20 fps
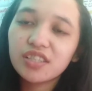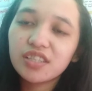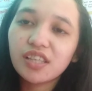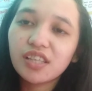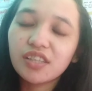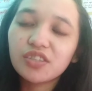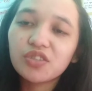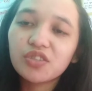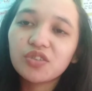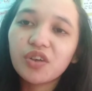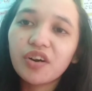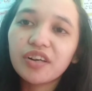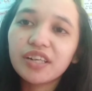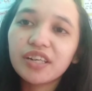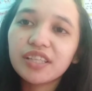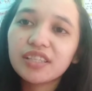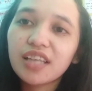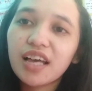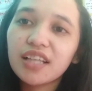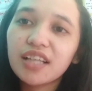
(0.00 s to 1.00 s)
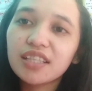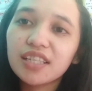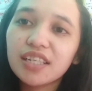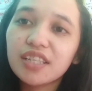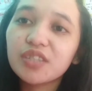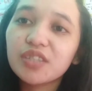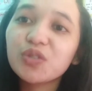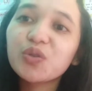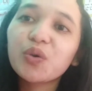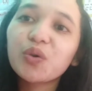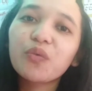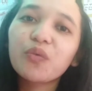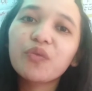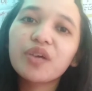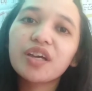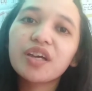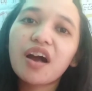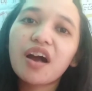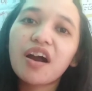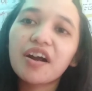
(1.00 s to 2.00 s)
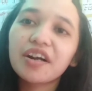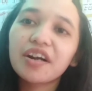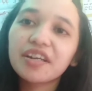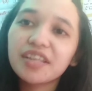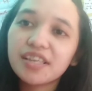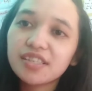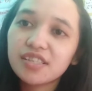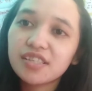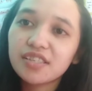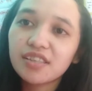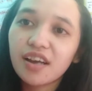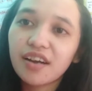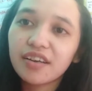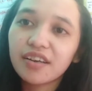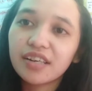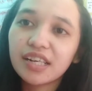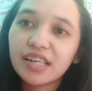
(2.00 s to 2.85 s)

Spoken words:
and storytelling in drawing are necessary